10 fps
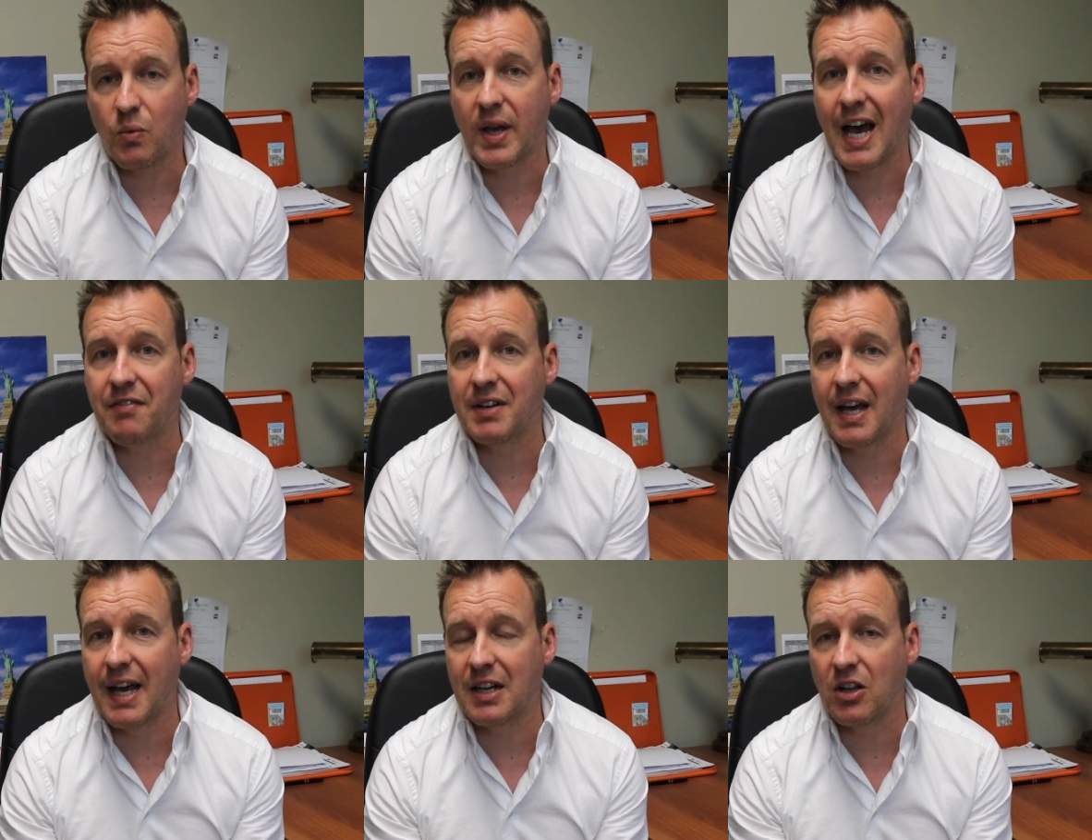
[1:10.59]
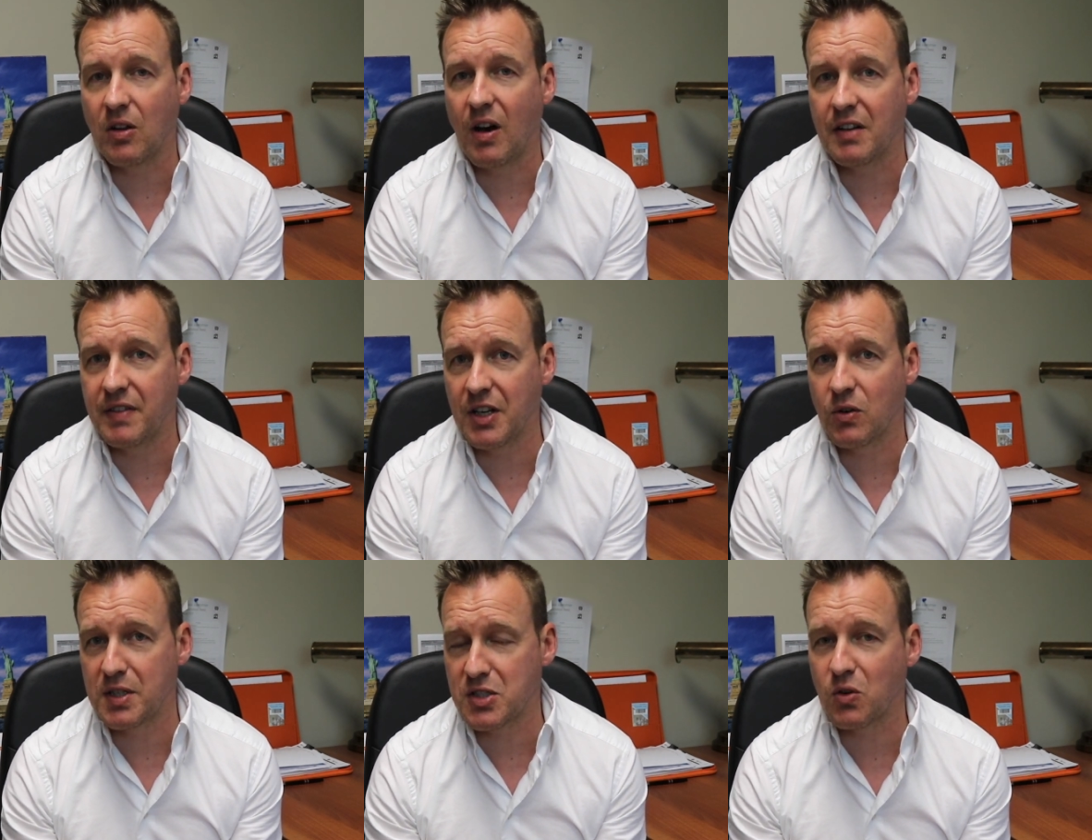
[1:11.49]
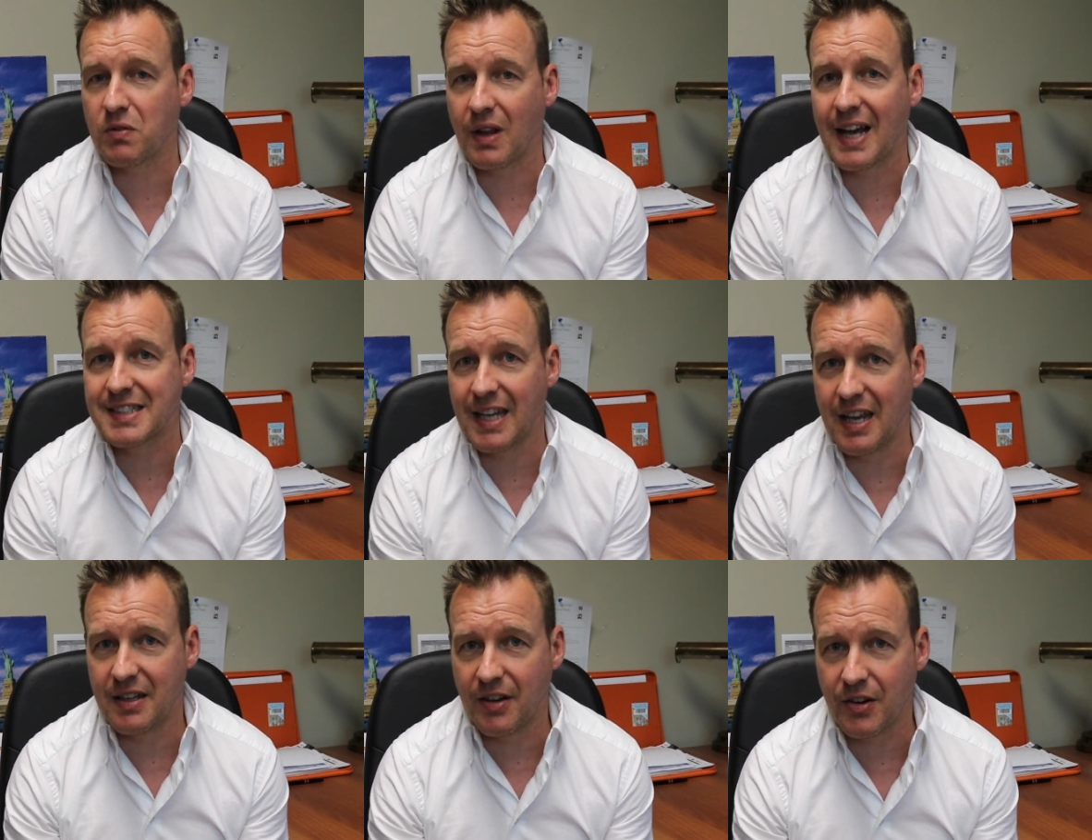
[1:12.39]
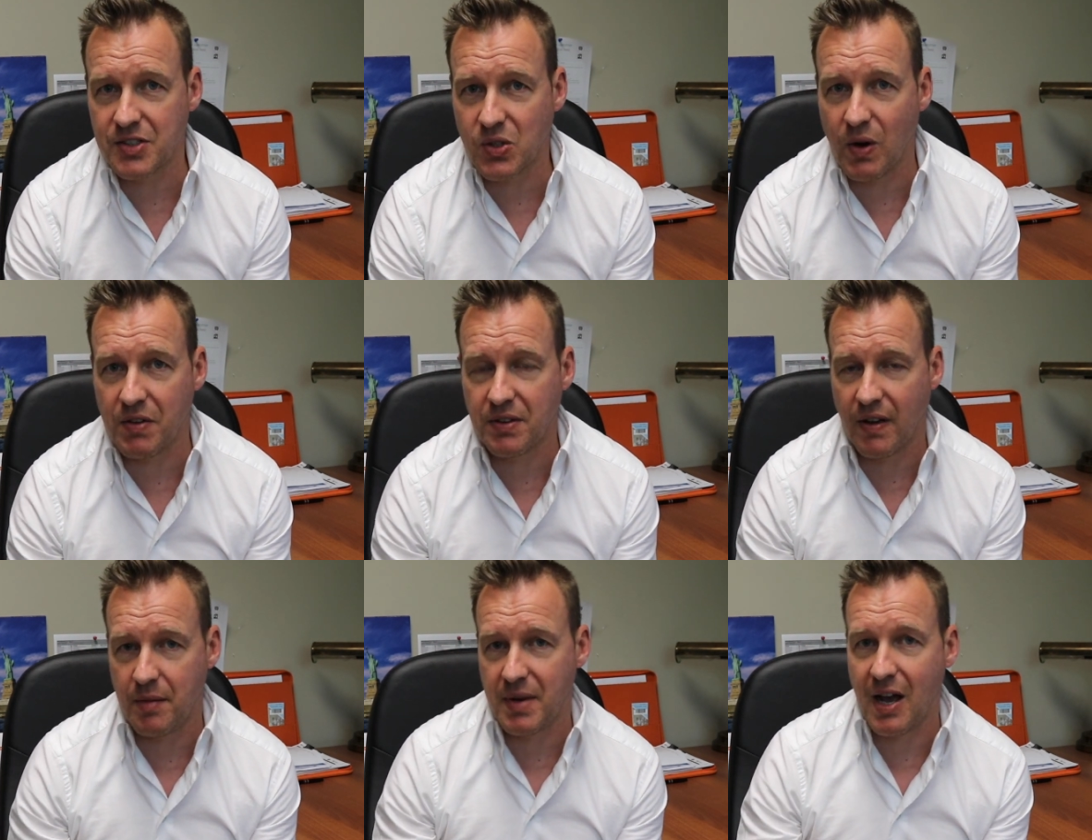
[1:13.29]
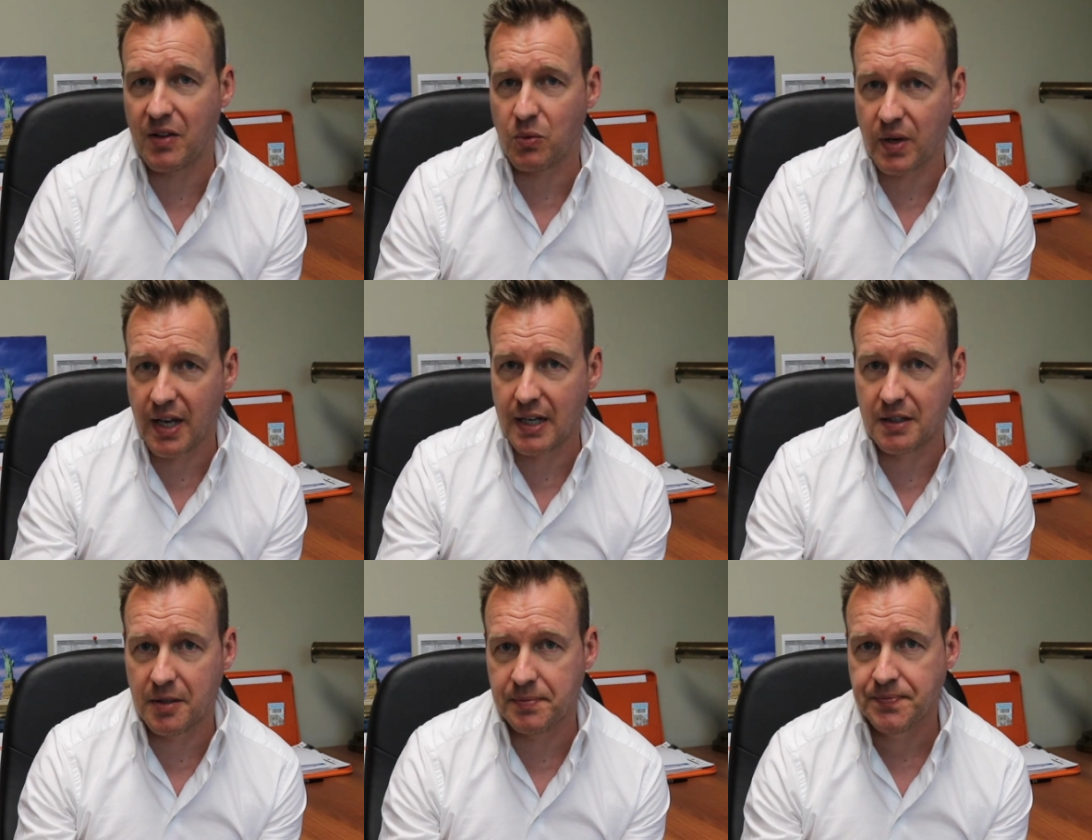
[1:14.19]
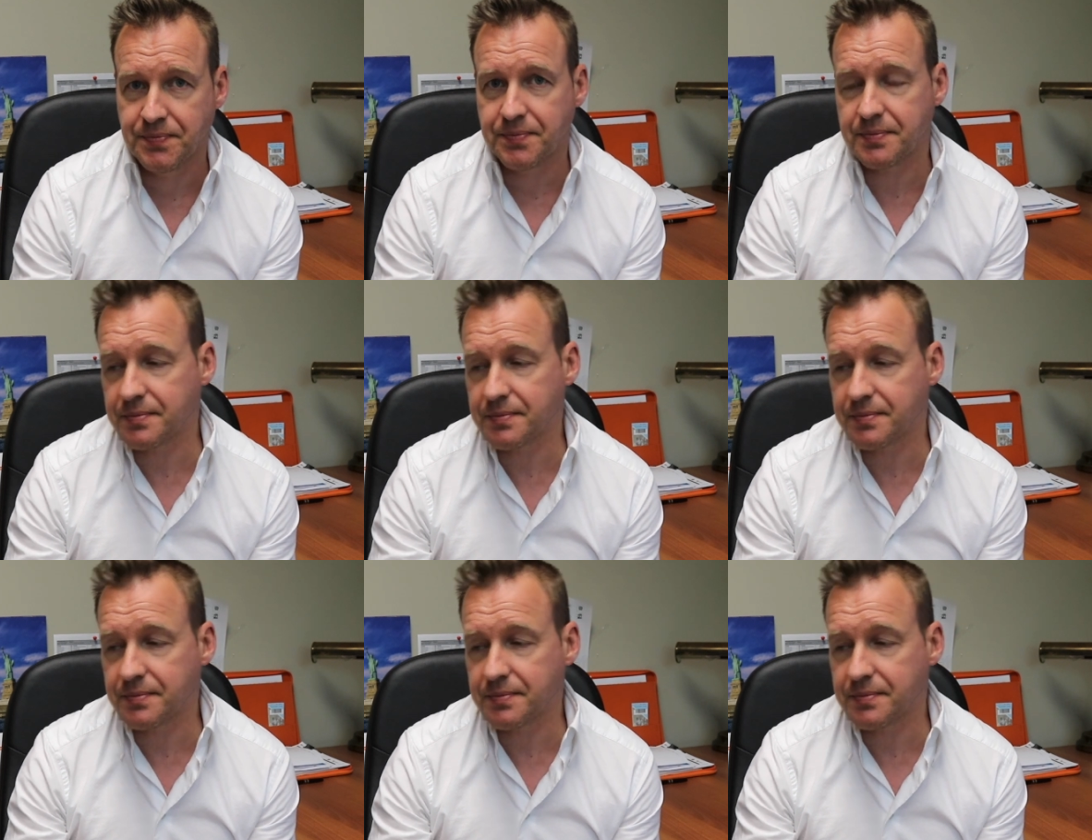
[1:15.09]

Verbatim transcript: We haven't had a lot of increases over the last eight years, so every time now that we're getting them,